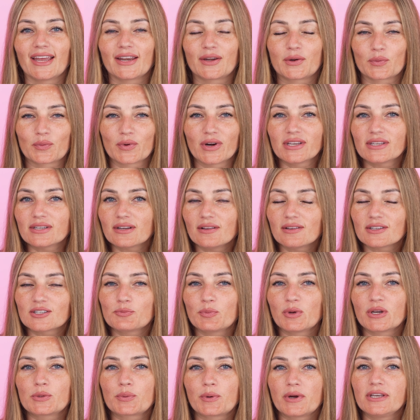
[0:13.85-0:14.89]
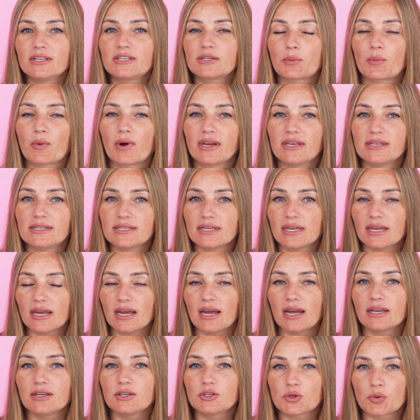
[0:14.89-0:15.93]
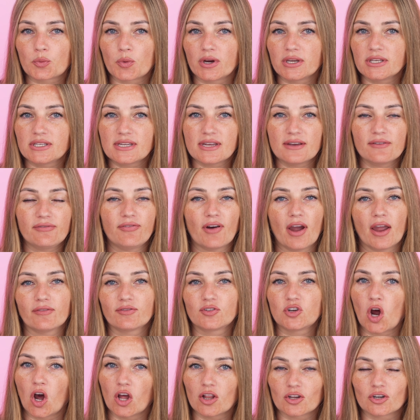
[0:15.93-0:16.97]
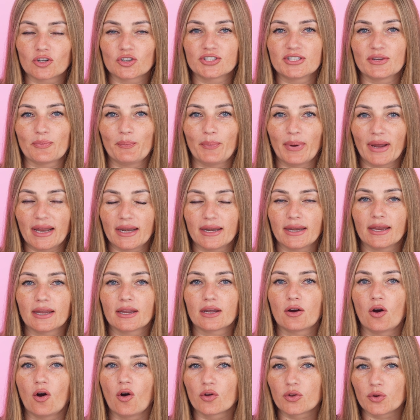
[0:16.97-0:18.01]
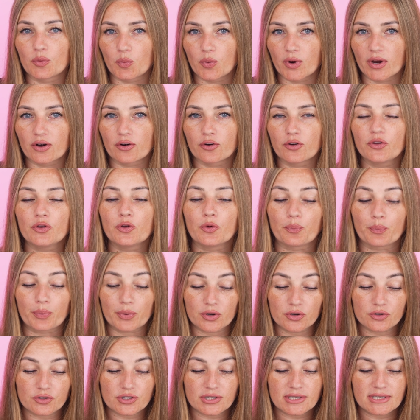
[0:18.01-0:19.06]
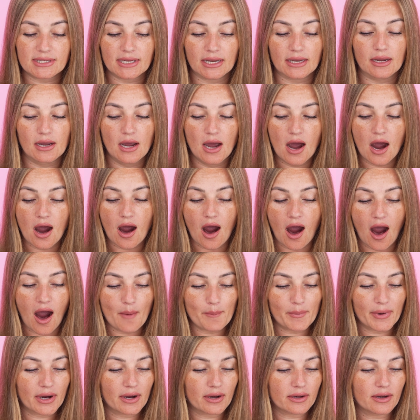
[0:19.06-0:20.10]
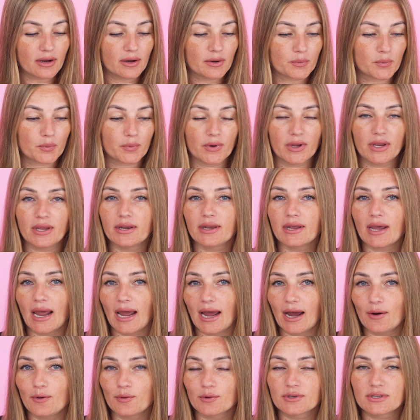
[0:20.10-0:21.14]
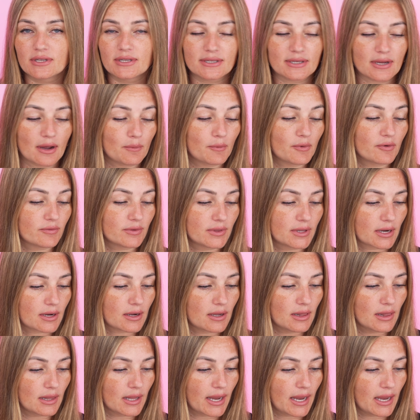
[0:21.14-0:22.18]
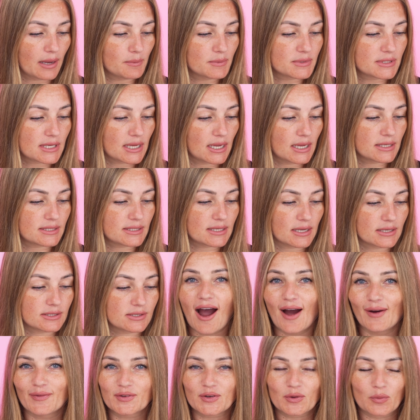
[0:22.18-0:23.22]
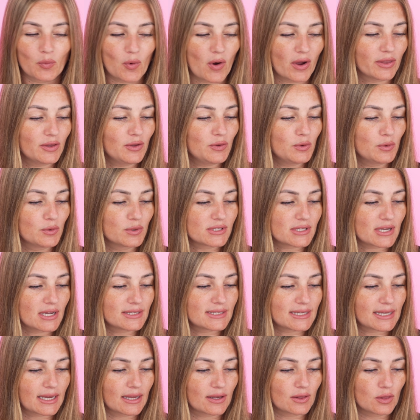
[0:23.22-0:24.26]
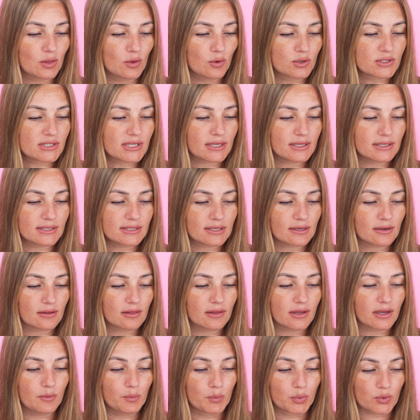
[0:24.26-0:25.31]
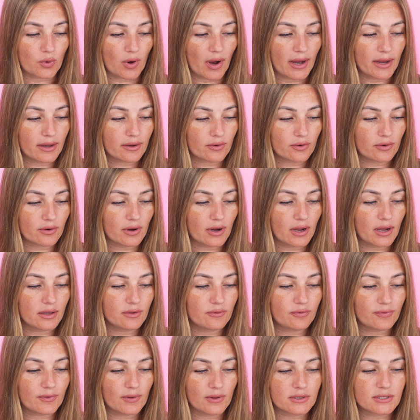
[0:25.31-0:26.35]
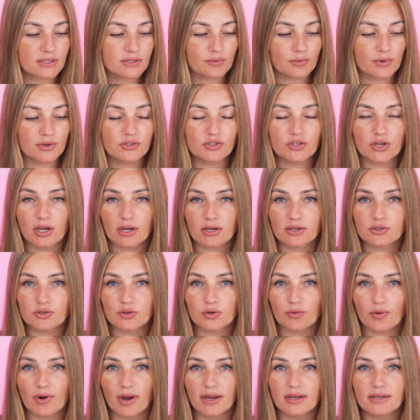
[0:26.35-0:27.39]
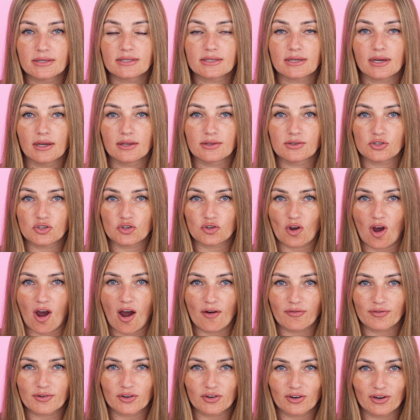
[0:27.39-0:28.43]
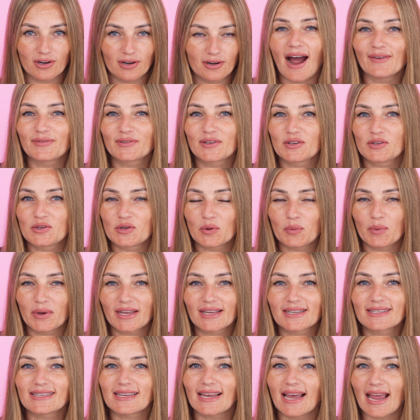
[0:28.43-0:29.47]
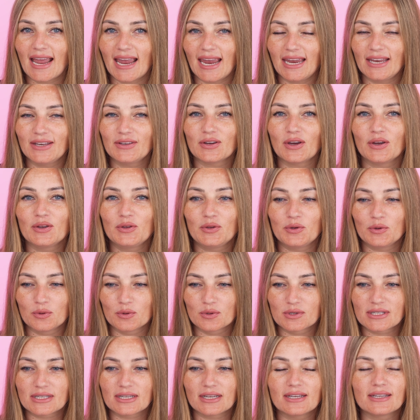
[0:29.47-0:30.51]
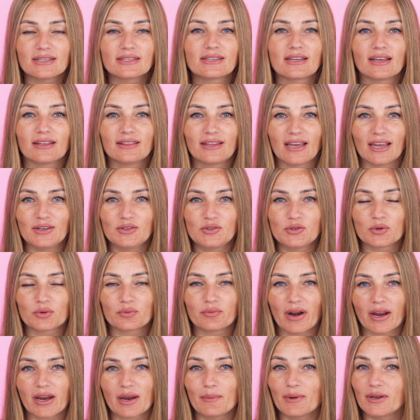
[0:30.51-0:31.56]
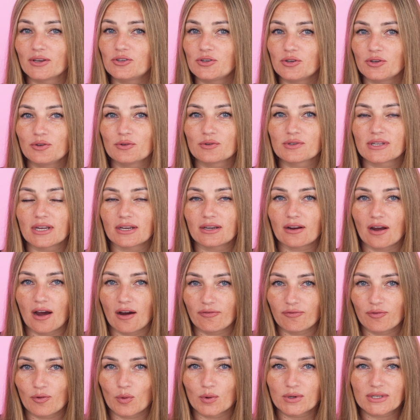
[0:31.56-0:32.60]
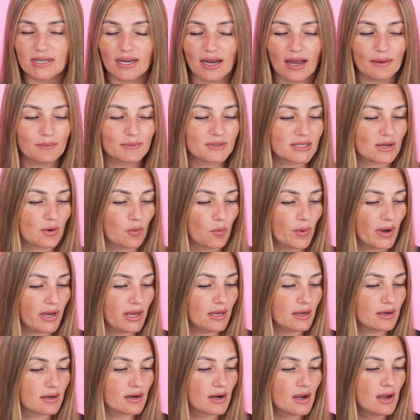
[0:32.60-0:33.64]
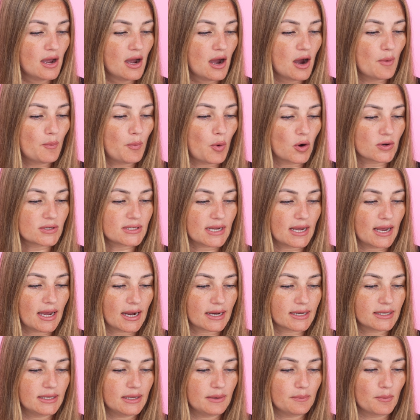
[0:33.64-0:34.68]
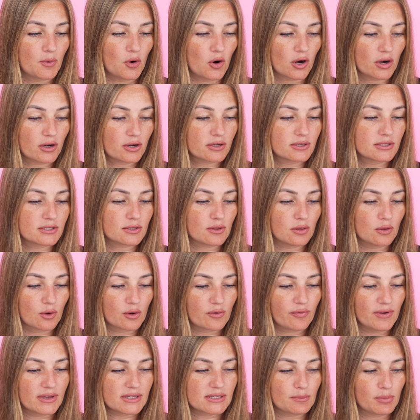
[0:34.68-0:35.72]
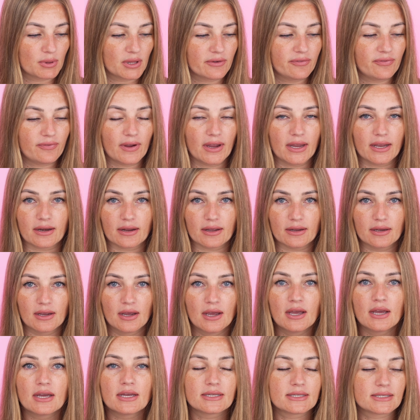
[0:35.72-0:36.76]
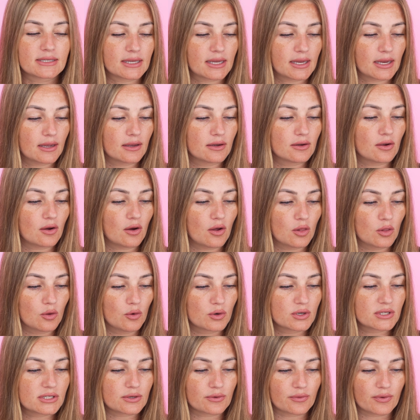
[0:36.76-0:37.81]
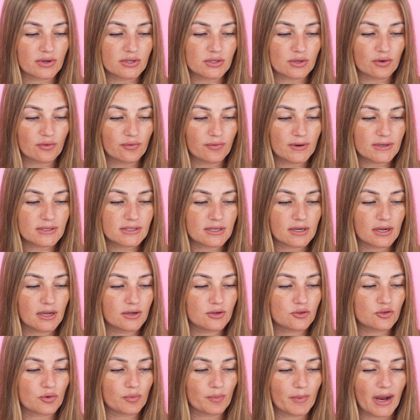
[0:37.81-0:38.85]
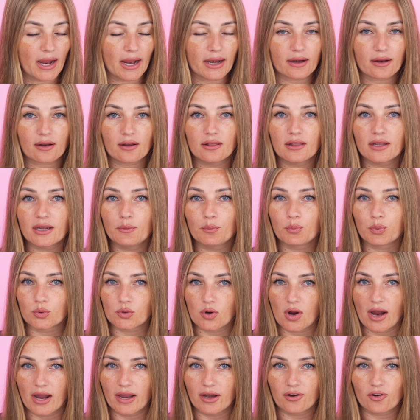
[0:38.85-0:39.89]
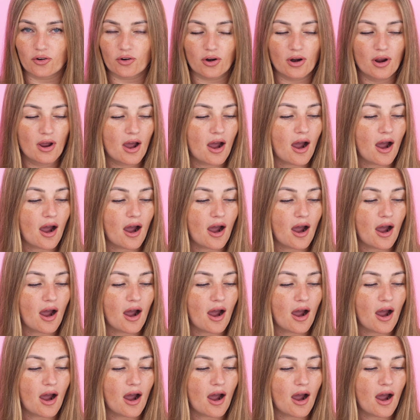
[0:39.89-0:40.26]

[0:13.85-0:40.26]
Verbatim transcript: It retails between twenty dollars and twenty-five dollars depending on where you're purchasing. I'm gonna read out some of the claims. It says, after one use, a skin looks instantly brighter and feels retexturized and softer. After two weeks, eight uses, they do recommend to use it four times a week. Post-acne marks look visibly faded. Skin looks resurfaced and dramatically brighter